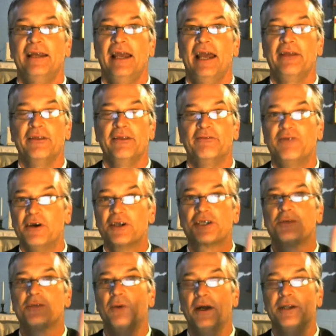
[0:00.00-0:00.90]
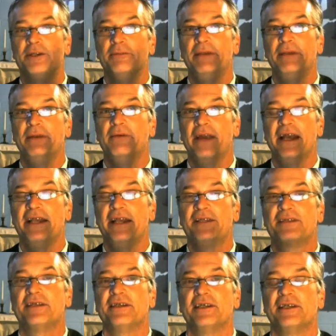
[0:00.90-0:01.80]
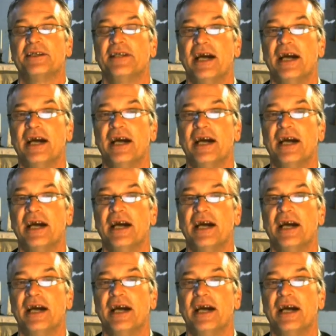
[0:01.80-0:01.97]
And the first one to be raised that did